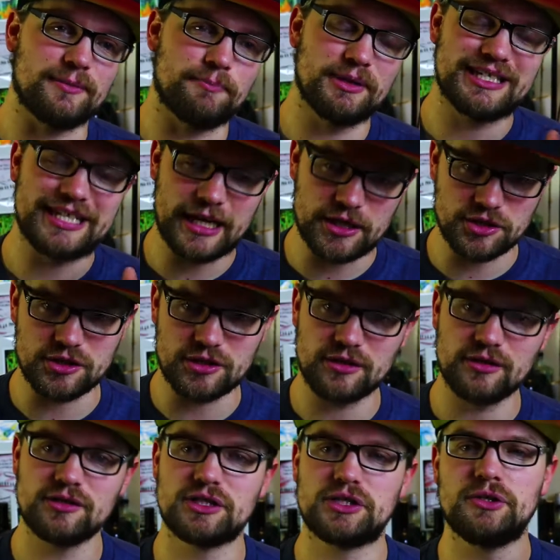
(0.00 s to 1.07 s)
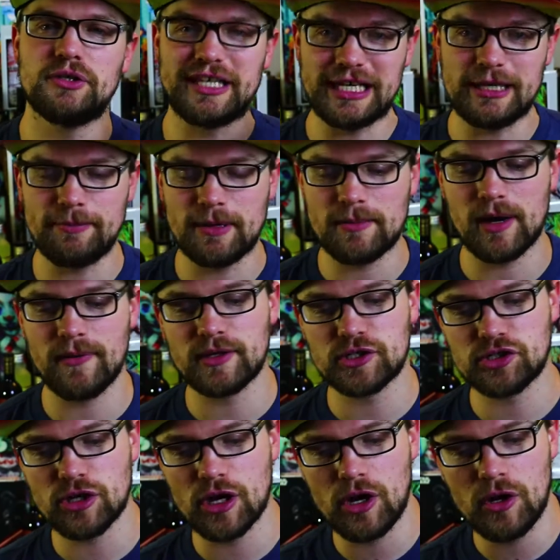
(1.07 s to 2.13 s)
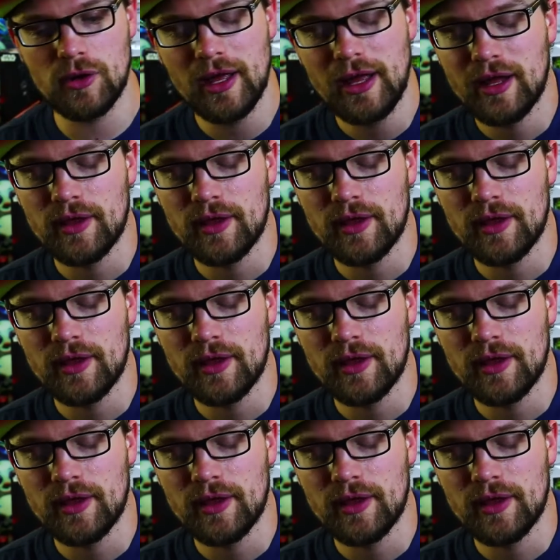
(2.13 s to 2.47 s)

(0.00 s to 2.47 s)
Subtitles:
petition to keep him on the show,